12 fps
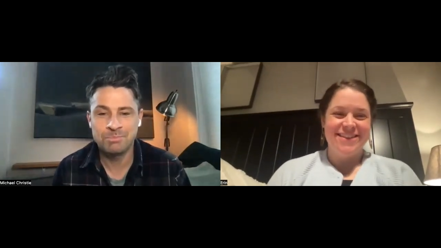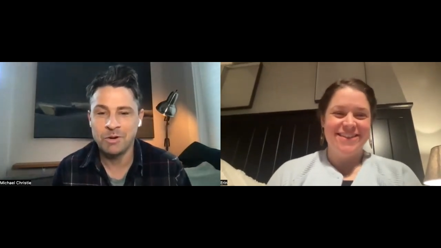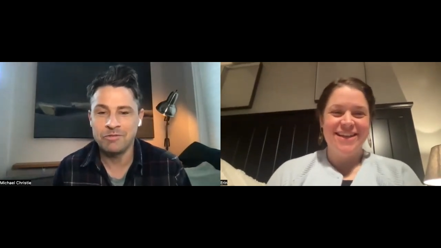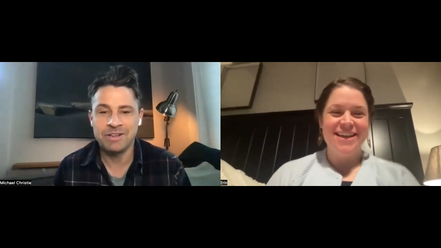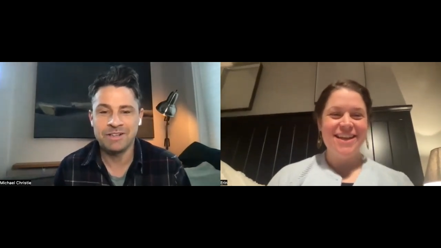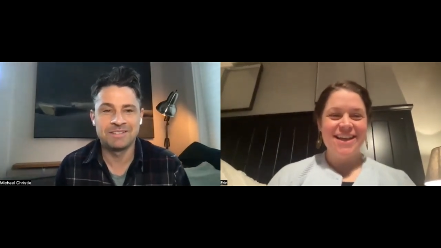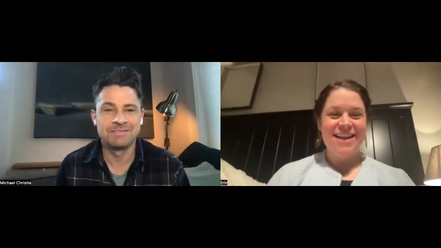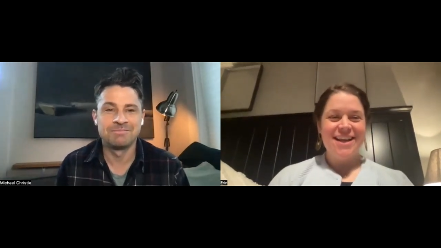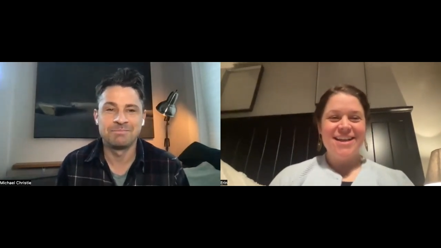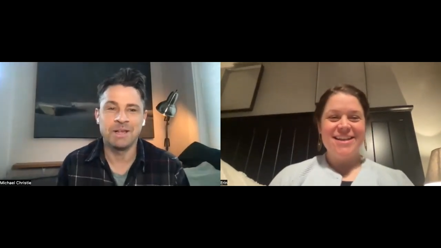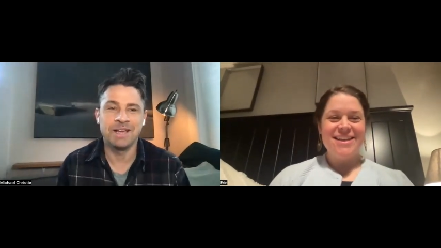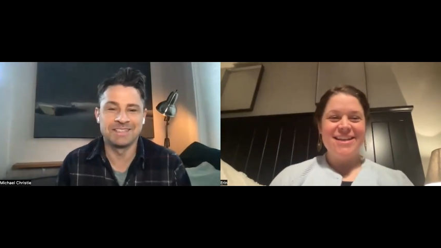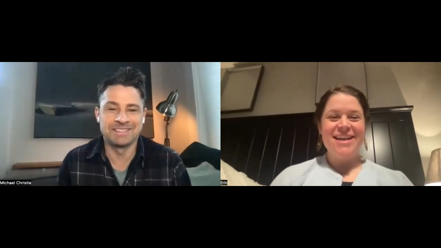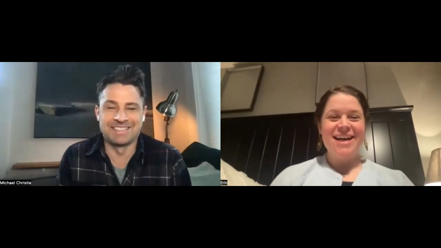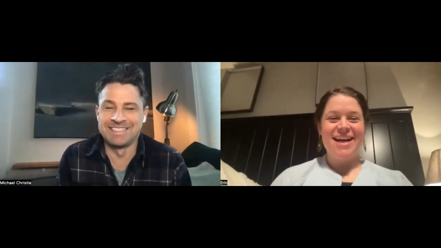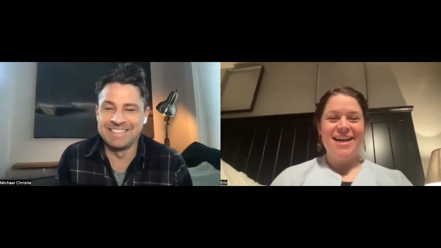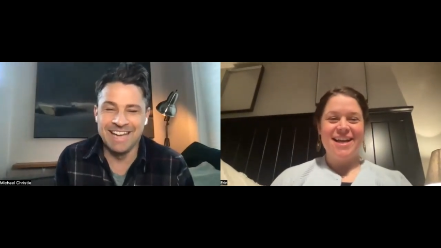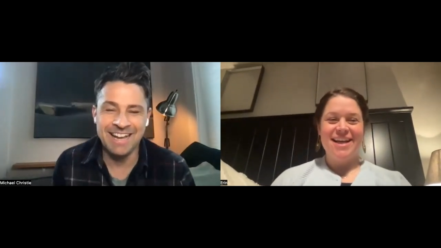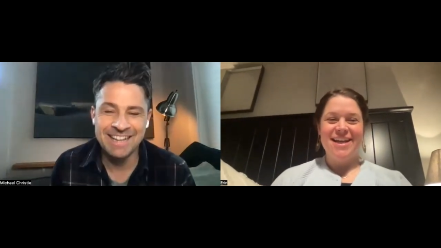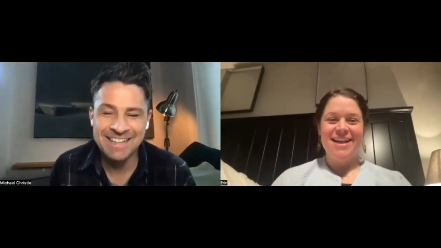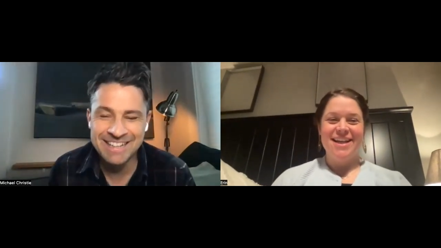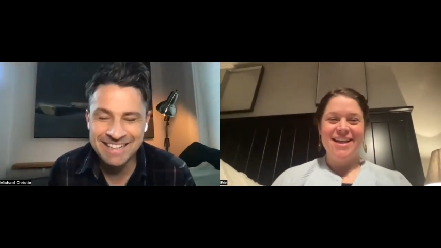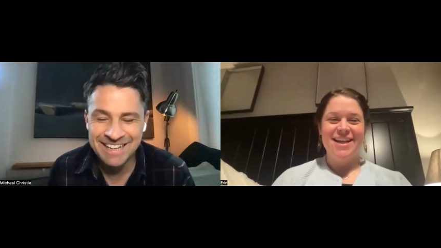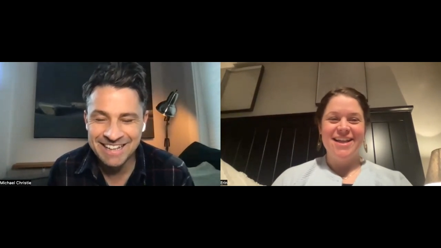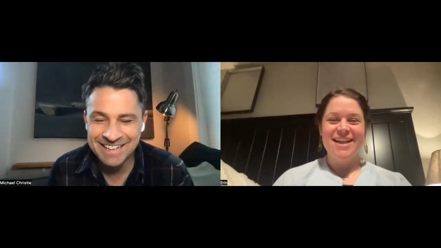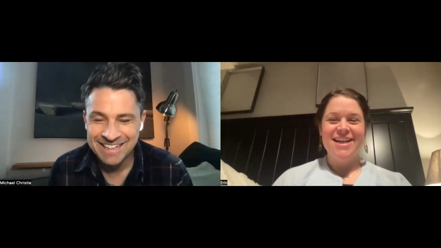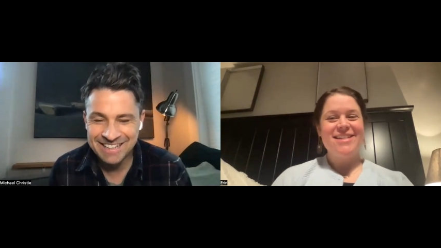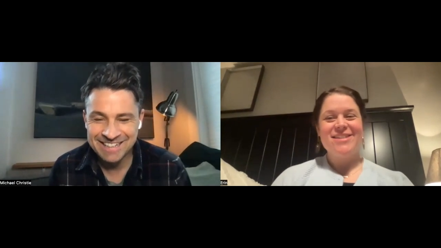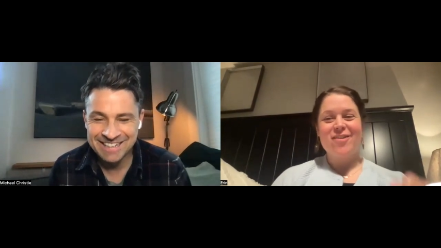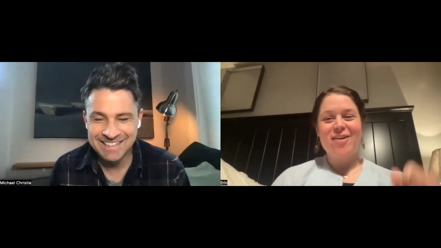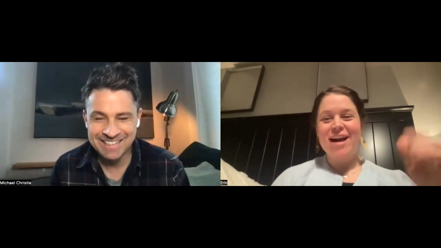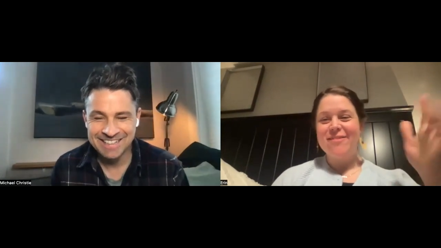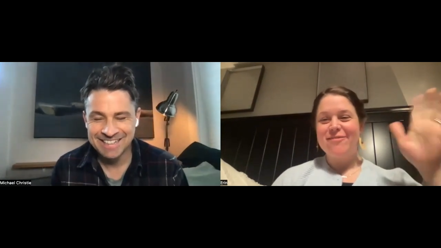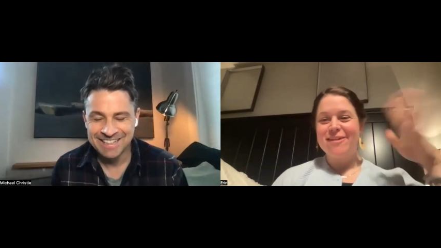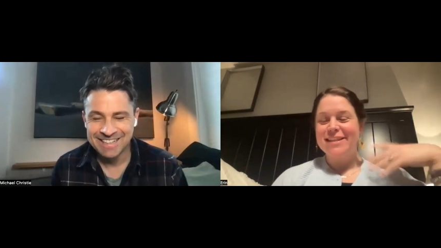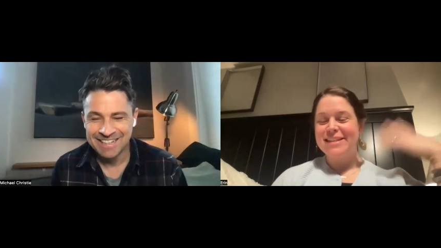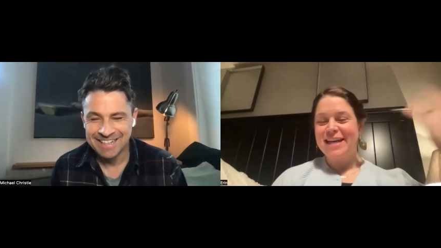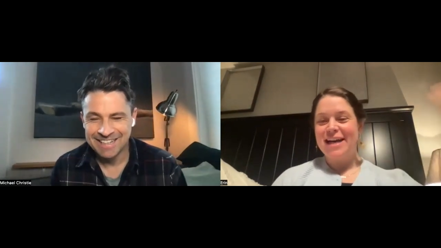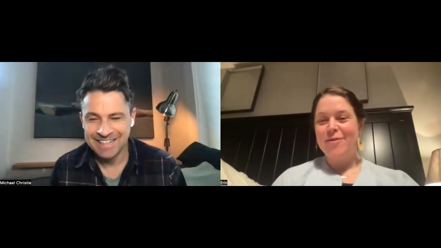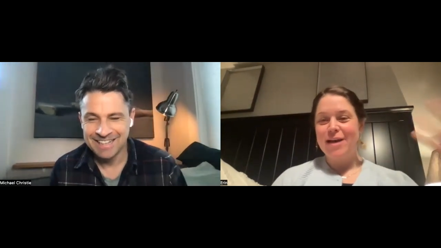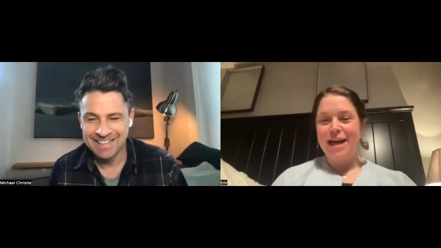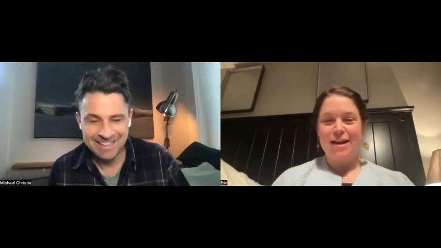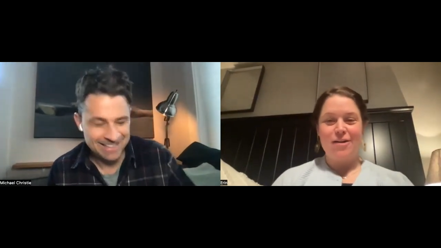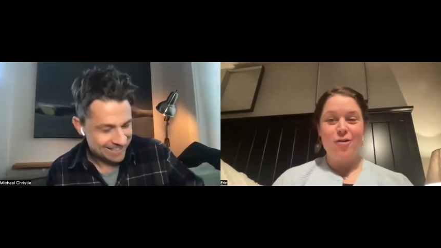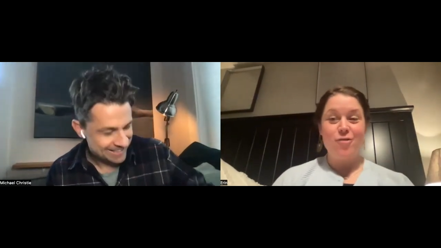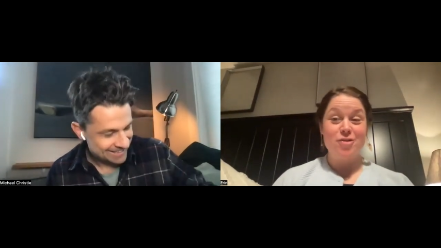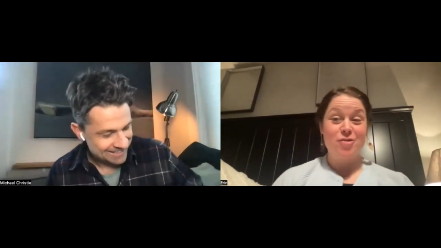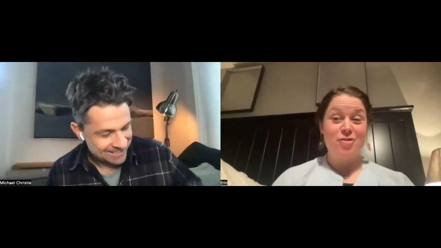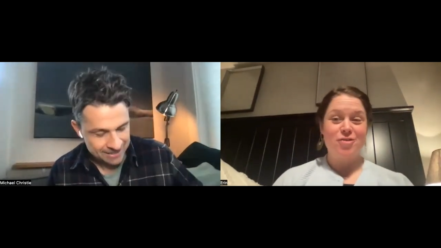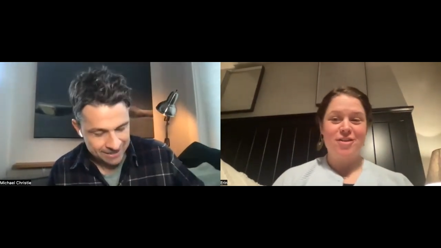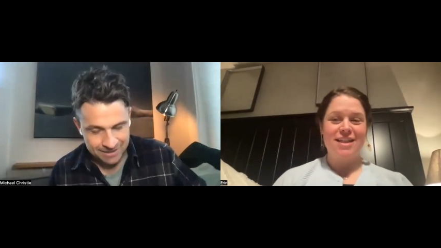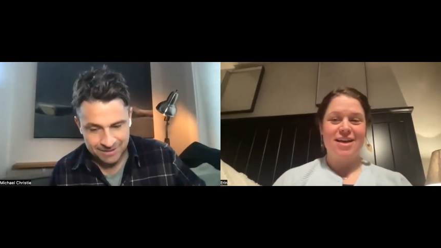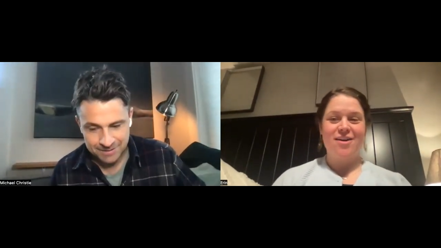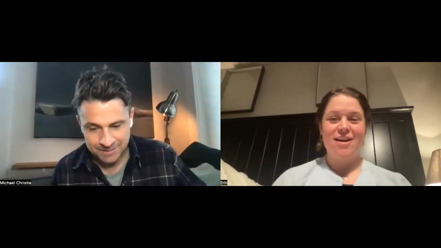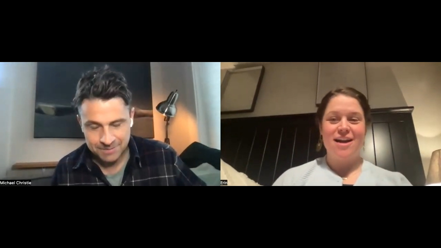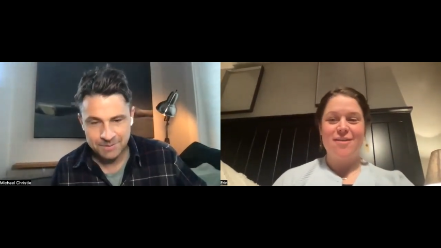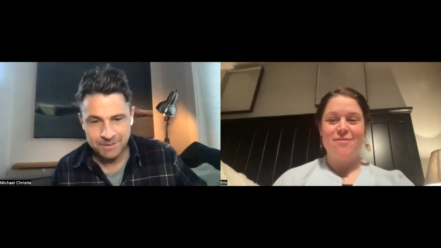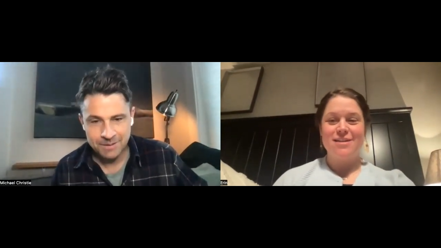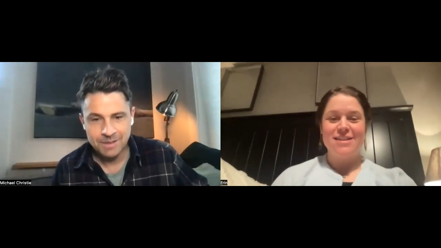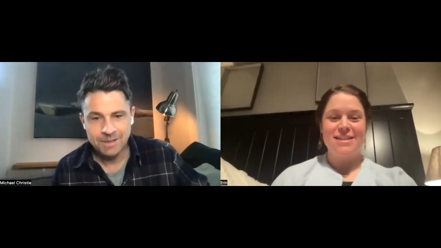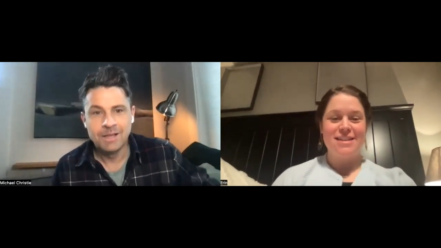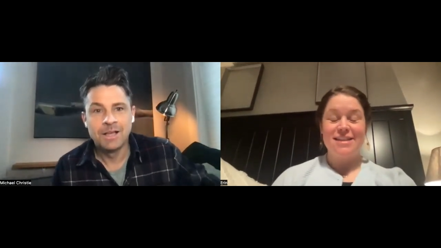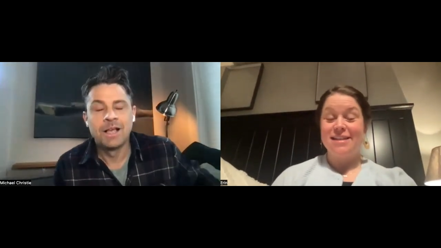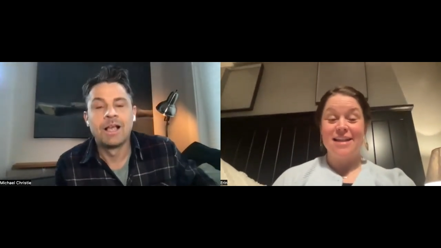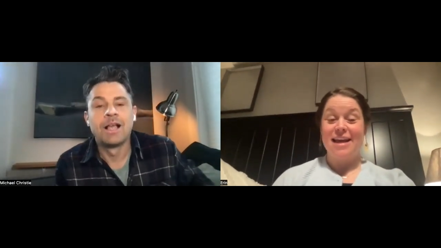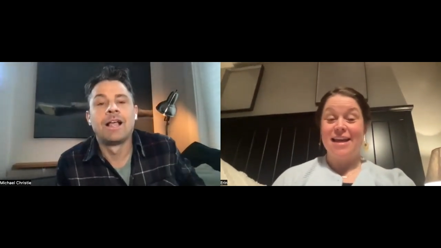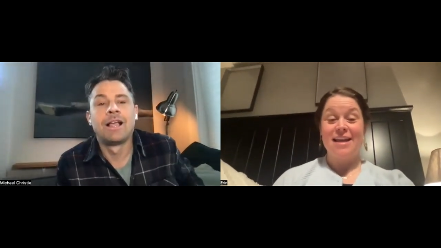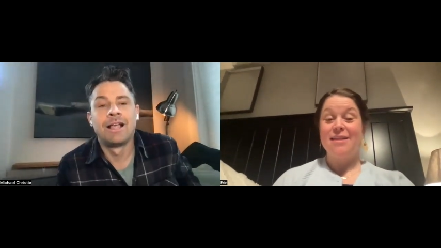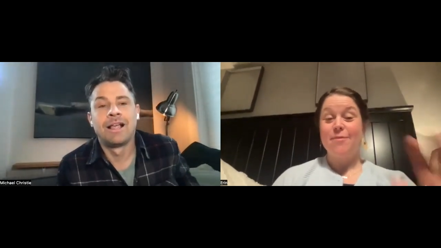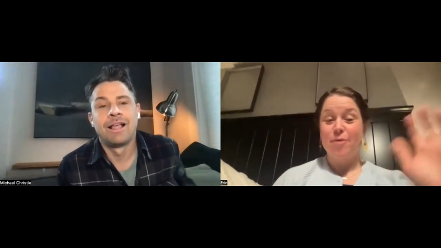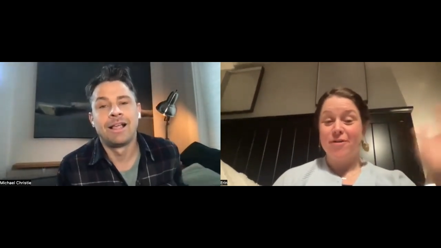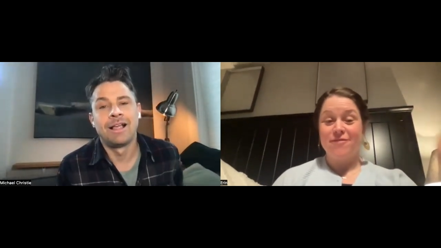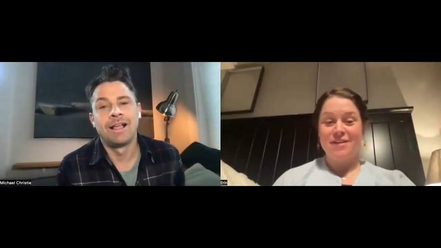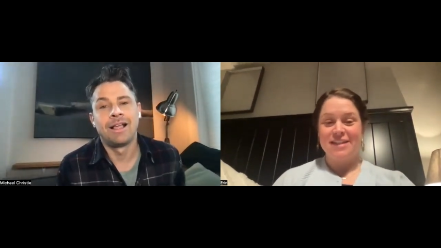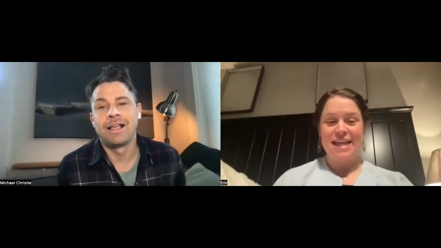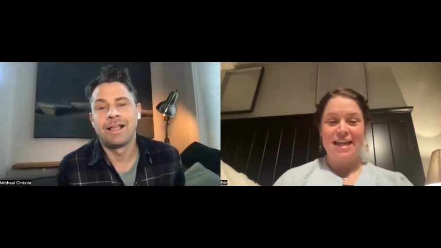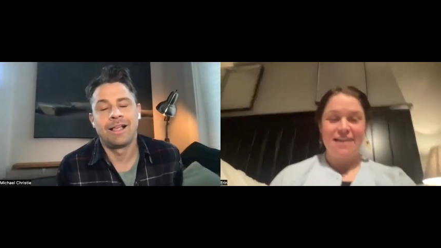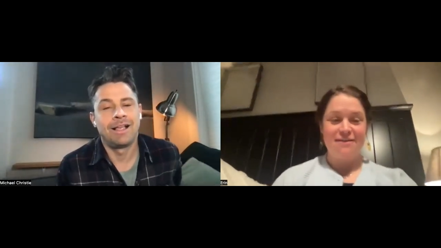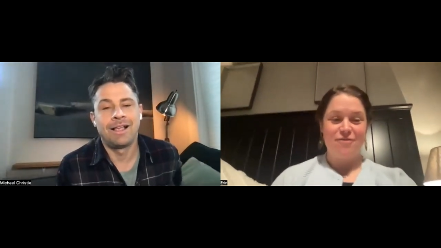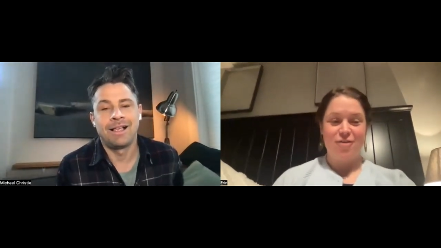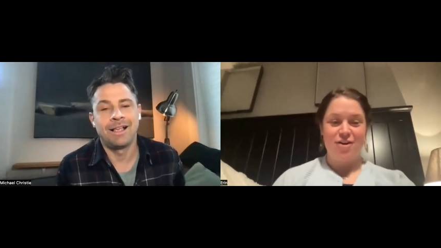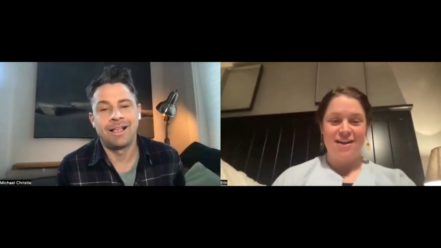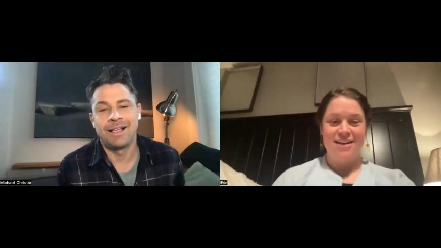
Speaker 1: Perfect place. Okay. Yeah.
Speaker 2: So I was, uh, we had a host retreat there and I was like in the perfect setting for